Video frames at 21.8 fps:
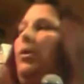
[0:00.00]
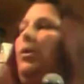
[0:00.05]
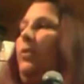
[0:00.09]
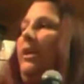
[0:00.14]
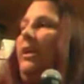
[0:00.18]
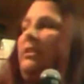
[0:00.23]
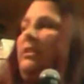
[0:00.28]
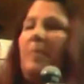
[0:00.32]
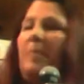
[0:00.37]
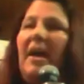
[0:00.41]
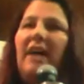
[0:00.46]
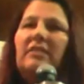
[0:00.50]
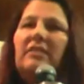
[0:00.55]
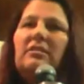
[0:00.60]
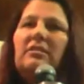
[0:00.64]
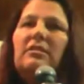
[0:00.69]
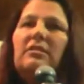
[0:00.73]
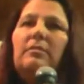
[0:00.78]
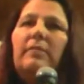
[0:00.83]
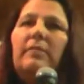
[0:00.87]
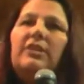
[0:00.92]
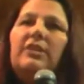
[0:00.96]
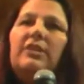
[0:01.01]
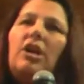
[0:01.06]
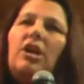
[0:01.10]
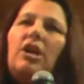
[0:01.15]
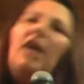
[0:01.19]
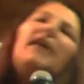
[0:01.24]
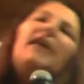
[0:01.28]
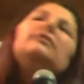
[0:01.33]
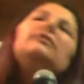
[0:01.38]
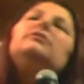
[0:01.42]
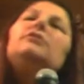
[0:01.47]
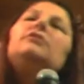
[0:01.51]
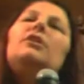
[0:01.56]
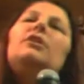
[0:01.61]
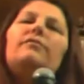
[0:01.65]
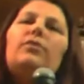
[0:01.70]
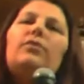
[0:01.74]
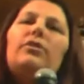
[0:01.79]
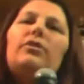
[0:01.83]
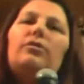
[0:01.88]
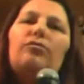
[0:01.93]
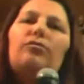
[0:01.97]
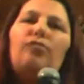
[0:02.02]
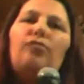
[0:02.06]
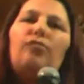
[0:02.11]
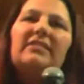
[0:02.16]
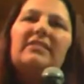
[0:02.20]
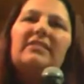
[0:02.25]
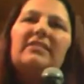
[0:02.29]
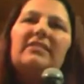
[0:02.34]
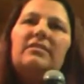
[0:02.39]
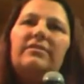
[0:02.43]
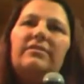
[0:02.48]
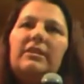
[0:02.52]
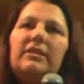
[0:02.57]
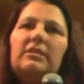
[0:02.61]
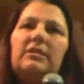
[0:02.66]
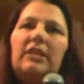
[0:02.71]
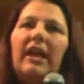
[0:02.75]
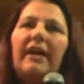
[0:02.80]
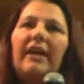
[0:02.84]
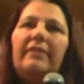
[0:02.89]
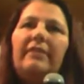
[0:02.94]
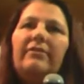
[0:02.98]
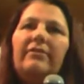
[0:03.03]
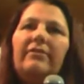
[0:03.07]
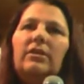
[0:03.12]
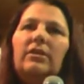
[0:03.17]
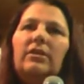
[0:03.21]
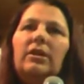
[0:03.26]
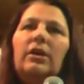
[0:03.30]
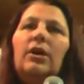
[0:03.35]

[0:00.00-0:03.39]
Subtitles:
gets passed to my child for the rest of his life.